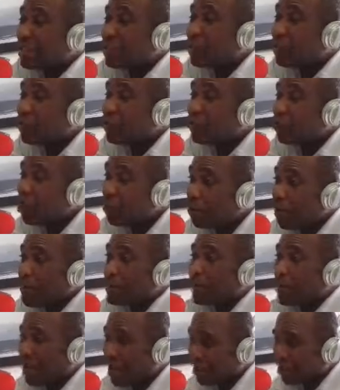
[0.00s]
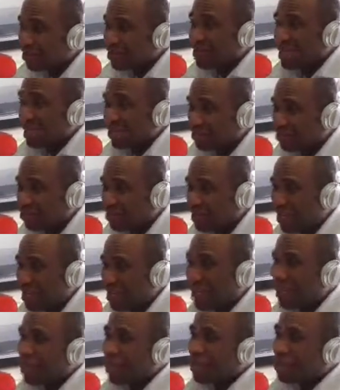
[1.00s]
a lot of young people in our society
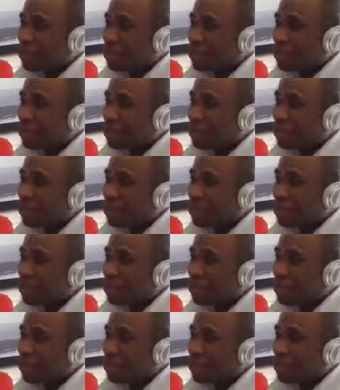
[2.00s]
today.